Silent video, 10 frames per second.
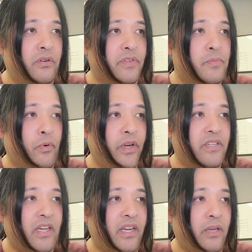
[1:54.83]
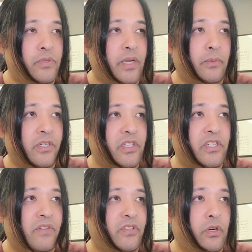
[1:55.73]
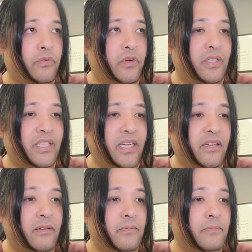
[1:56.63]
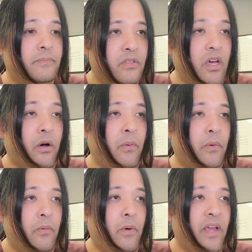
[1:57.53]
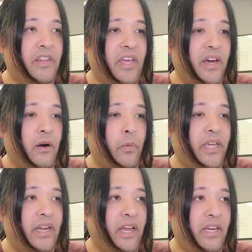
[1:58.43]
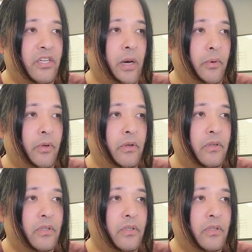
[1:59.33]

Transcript: of his point, and he was able to just shift it over and lean. So right there we get a double,